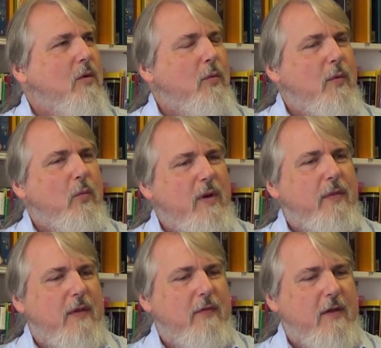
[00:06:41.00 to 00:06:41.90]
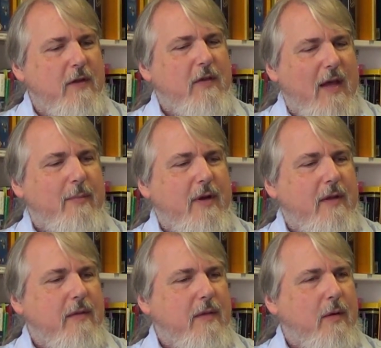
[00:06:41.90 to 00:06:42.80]
And well, one of the things that is
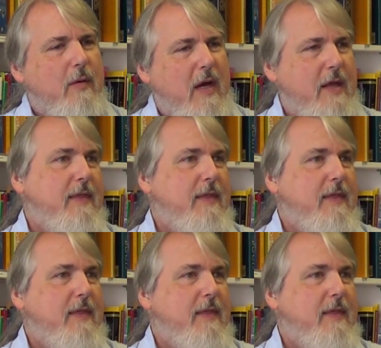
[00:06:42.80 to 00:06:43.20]
happening, though, mm-hmm.